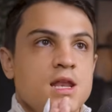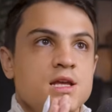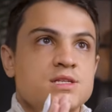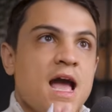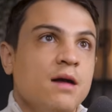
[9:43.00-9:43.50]
it
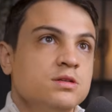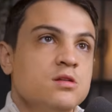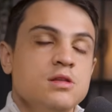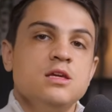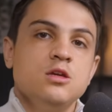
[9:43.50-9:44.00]
is
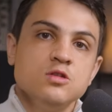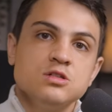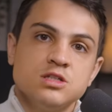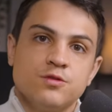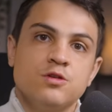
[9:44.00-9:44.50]
absolutely
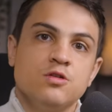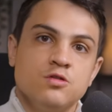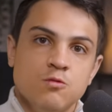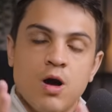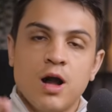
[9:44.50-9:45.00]
useless for you
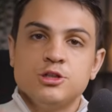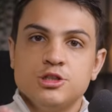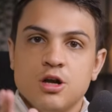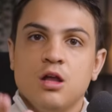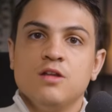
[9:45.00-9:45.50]
to watch
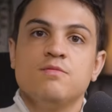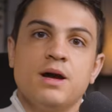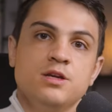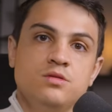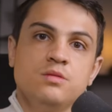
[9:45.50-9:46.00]
all of
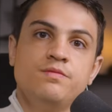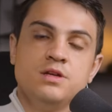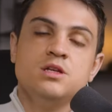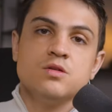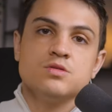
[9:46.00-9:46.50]
my YouTube
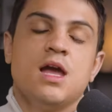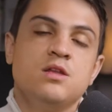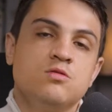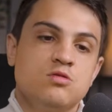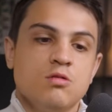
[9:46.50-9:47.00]
videos and
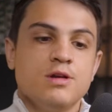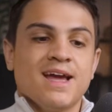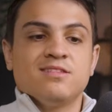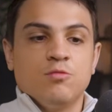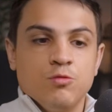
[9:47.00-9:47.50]
you don't
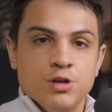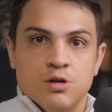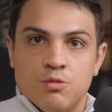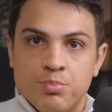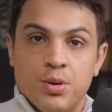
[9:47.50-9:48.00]
get
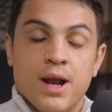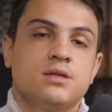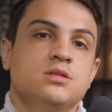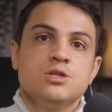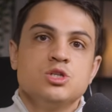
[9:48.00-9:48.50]
real
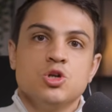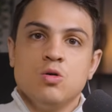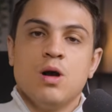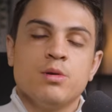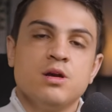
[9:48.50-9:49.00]
practice. So
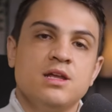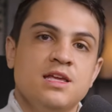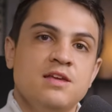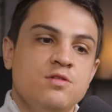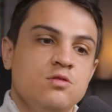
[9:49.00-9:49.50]
I'm gonna
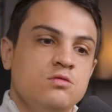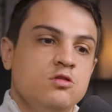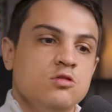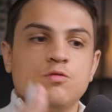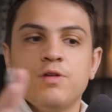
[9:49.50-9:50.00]
give you
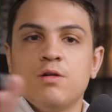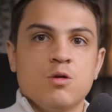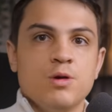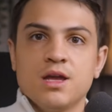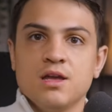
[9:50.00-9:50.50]
two very
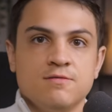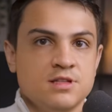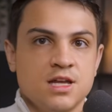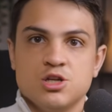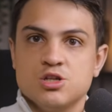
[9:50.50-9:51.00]
quick
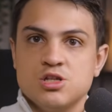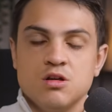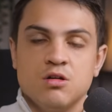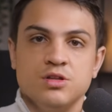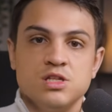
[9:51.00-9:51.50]
invitations
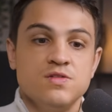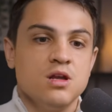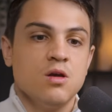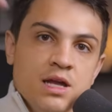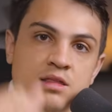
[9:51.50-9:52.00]
here on this
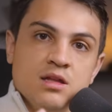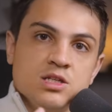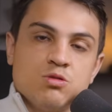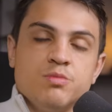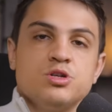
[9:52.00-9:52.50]
video. In the
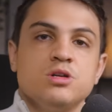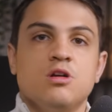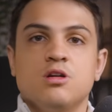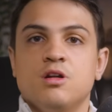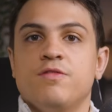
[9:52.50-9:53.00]
description,
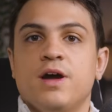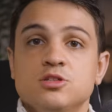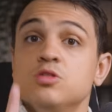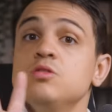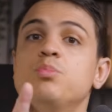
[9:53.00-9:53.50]
you're gonna find
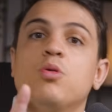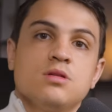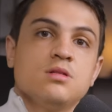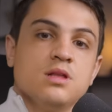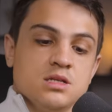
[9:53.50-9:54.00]
two
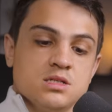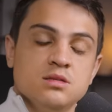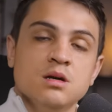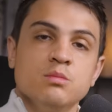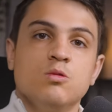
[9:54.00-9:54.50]
important links.
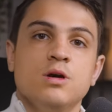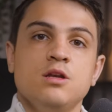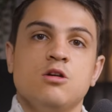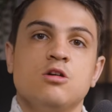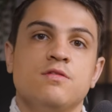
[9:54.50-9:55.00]
Number one,
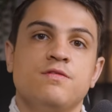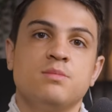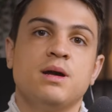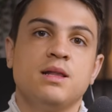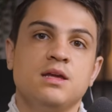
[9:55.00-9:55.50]
you're gonna
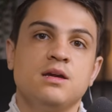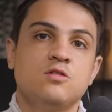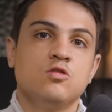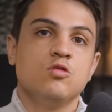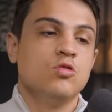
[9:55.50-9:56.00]
find my link
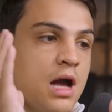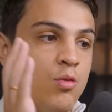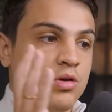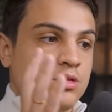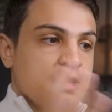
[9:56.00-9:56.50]
to
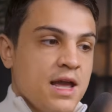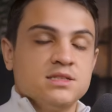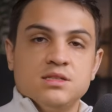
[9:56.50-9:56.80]
our test